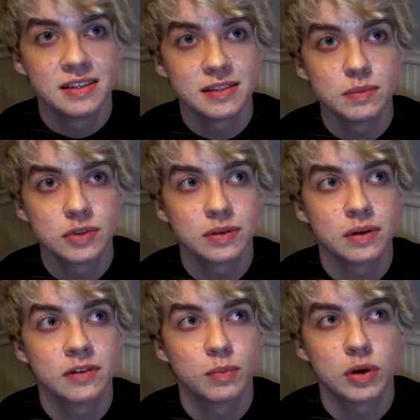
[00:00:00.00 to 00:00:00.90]
some
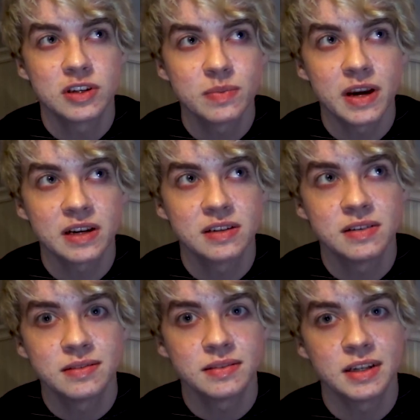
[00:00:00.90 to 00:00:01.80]
sort of
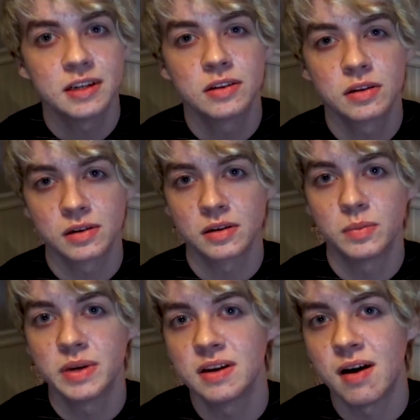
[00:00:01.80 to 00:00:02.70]
perspective. Either
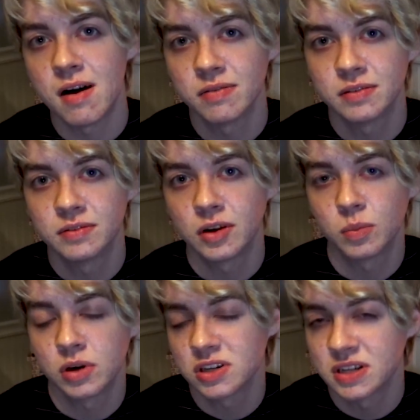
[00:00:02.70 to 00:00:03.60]
it'll be off of a
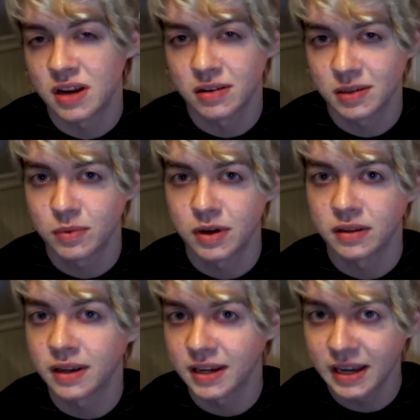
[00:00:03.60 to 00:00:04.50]
personality
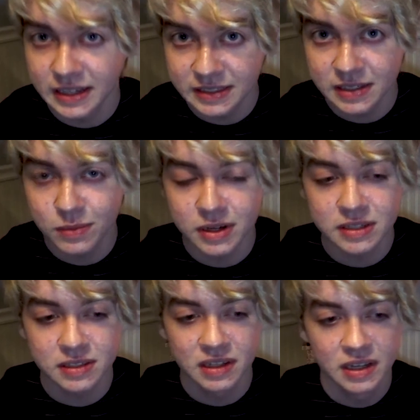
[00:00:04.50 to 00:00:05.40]
point like Casey
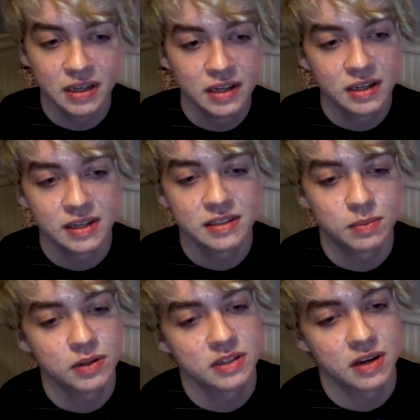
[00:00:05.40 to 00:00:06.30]
was. His
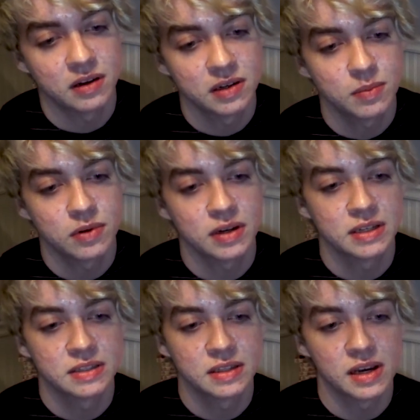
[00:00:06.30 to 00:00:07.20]
personality point
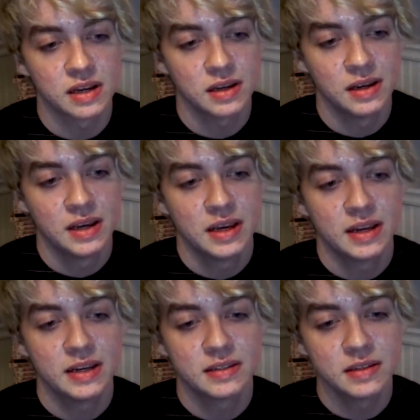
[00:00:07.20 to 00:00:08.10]
is that
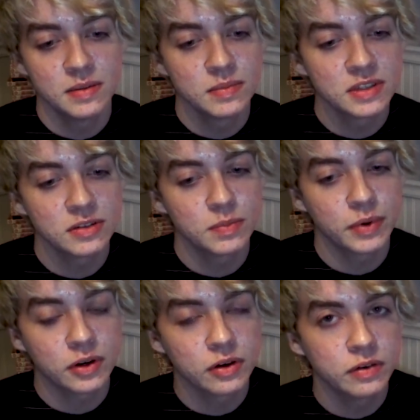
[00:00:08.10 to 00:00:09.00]
he seems
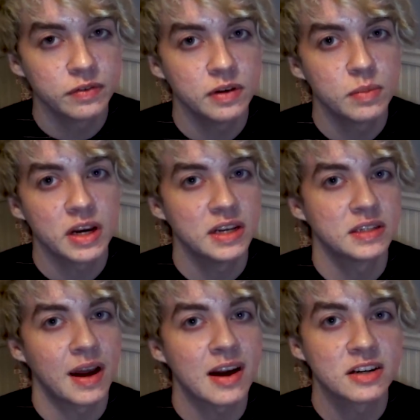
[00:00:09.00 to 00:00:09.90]
super goofy, but
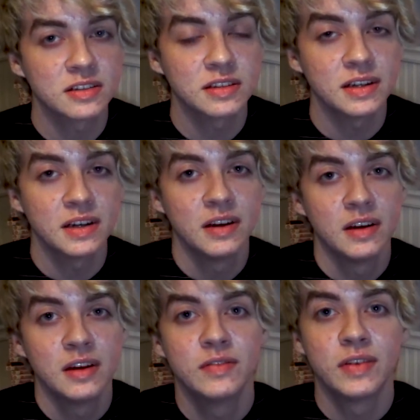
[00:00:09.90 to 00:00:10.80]
he's actually
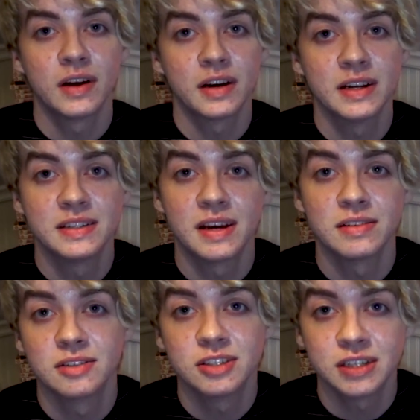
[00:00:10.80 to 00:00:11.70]
very
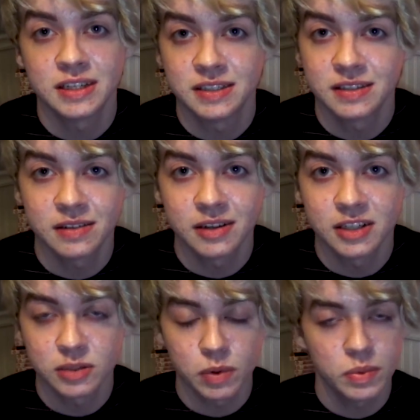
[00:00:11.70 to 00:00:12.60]
intelligent and
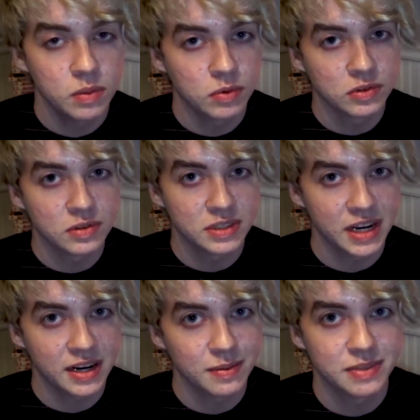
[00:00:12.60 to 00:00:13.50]
serious, but people don't
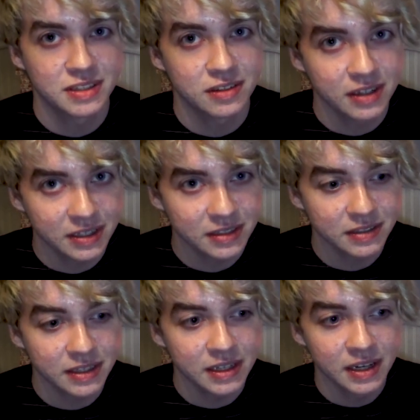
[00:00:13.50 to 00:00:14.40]
take him
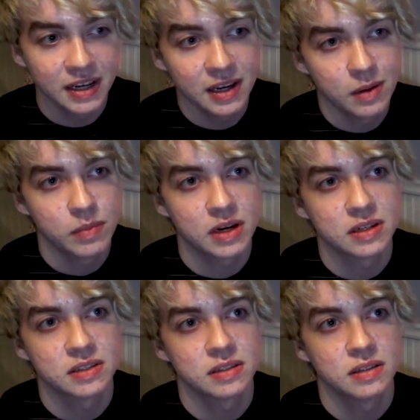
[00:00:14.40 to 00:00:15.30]
seriously
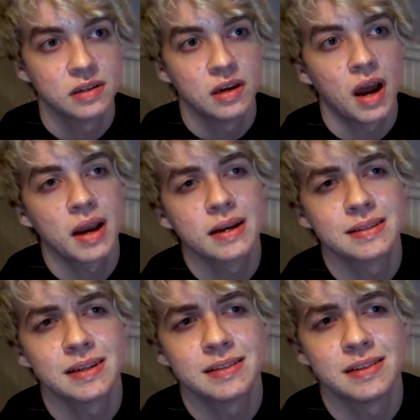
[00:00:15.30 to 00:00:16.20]
because I
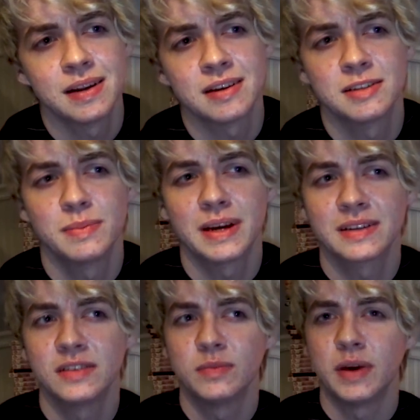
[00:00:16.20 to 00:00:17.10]
guess that's an
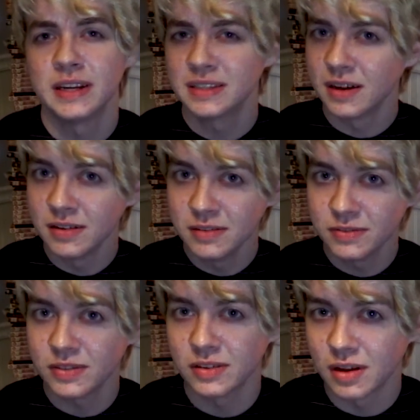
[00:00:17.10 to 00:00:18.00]
aspect of
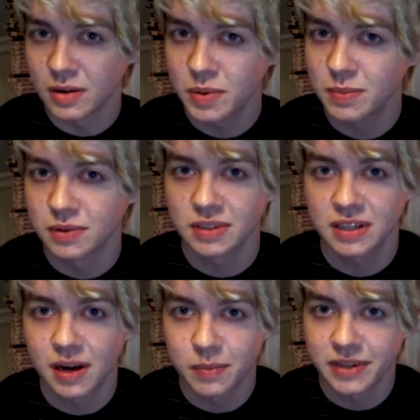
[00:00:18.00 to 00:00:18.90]
myself. A lot of people
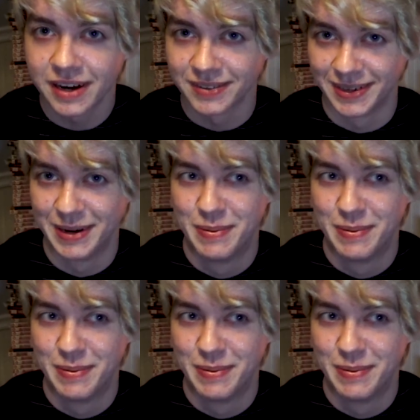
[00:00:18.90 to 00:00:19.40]
think I'm Tyler,